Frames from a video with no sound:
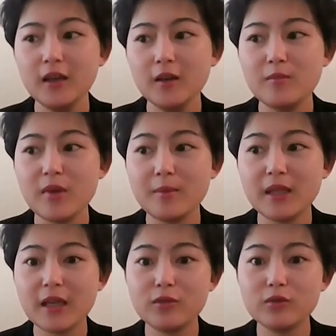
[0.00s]
maybe
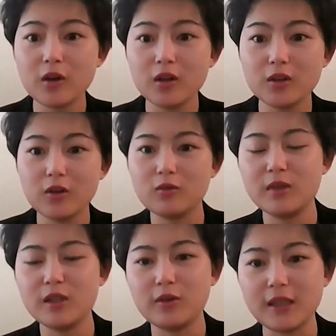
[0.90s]
they do not know
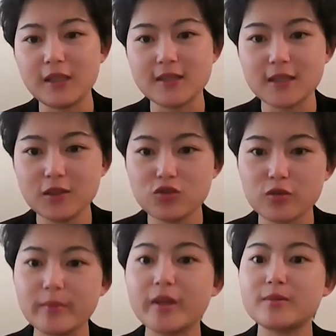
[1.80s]
Middle East
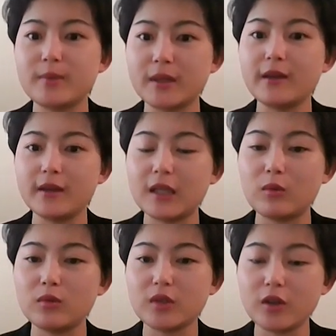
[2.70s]
instruments, but
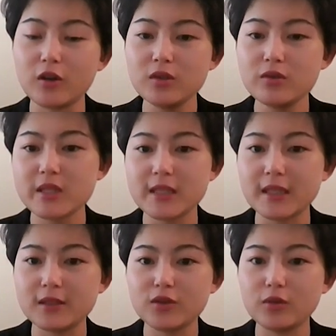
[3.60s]
they're
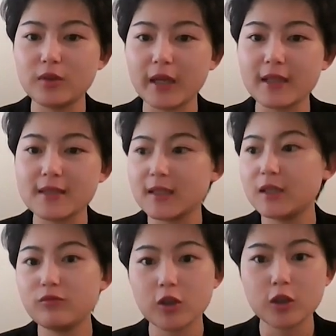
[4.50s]
interested, so they can sit
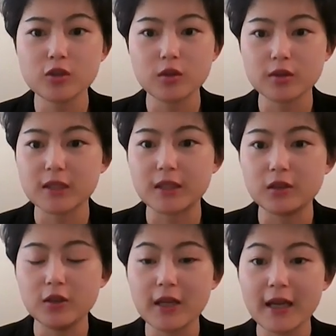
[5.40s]
in rehearsals
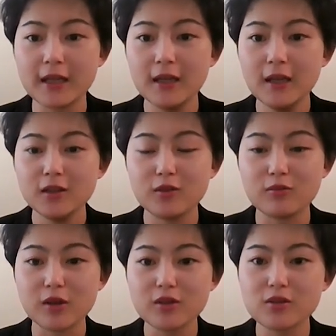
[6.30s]
and look at the
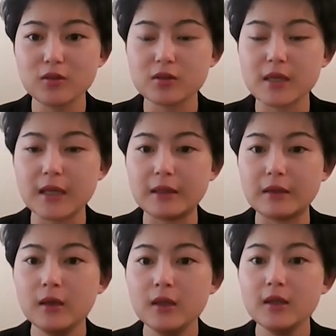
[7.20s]
rehearsals,
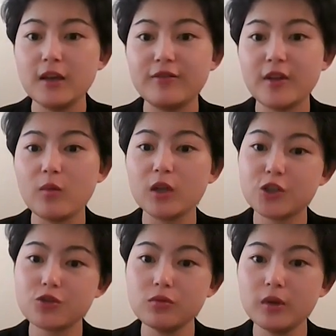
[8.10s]
and if they want to
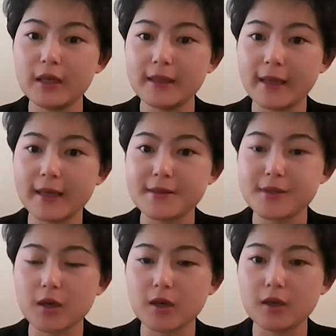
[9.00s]
join, they can
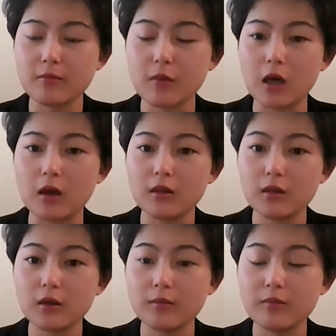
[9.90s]
start
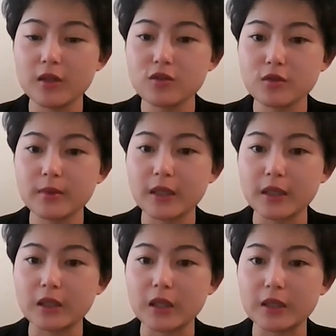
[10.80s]
an instrument
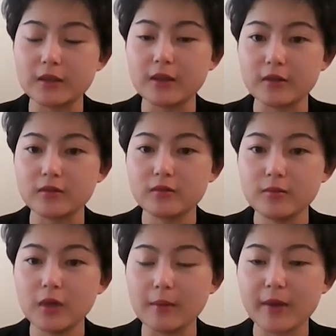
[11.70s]
and
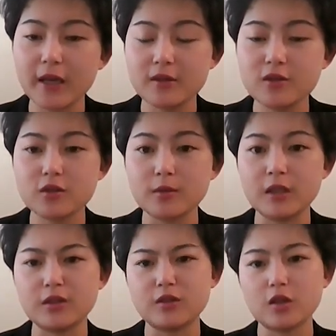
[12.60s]
pick an
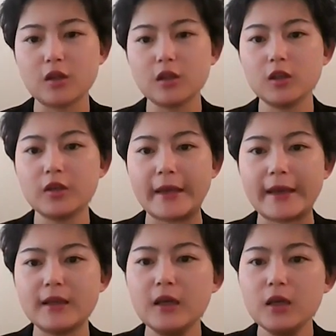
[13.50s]
instrument, start learning
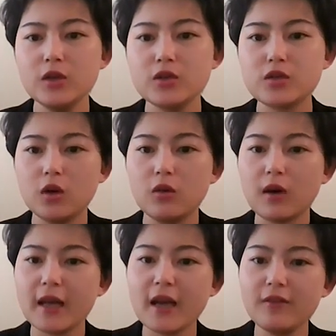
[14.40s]
it. So
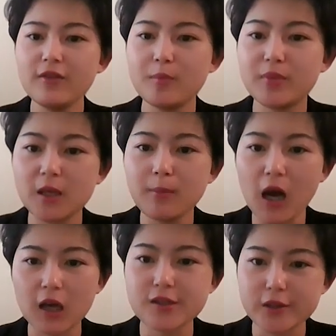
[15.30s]
I have a
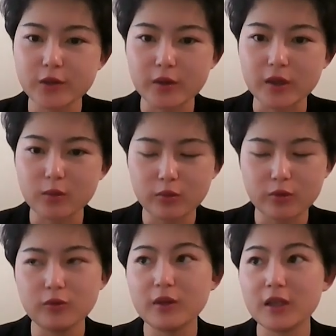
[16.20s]
pipa student
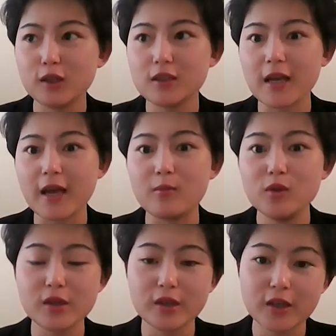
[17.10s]
who is a
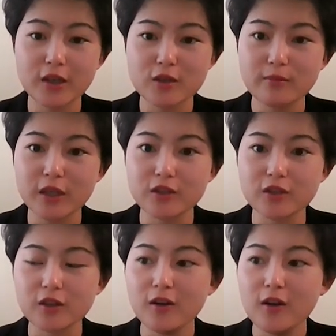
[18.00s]
music education
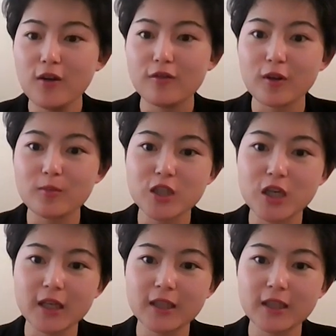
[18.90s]
major from
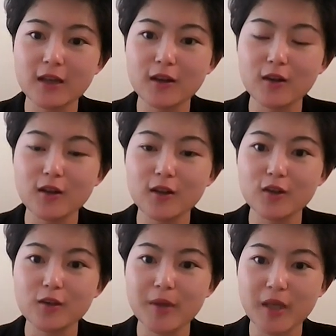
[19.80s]
China,
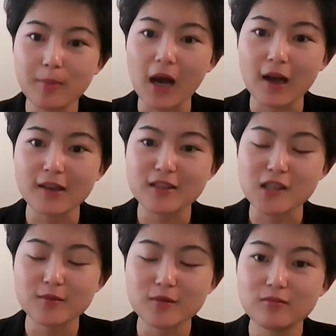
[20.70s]
learned pipa. It's
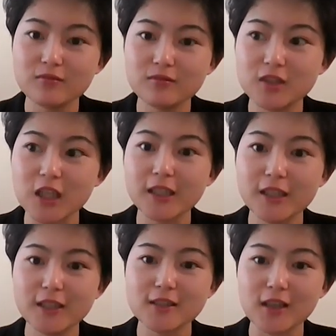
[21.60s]
a
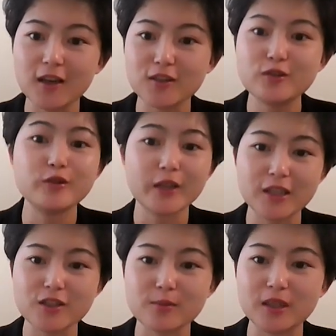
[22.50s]
Chinese string
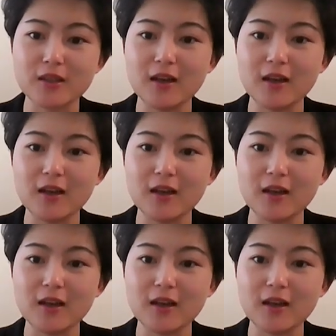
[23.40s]
instrument,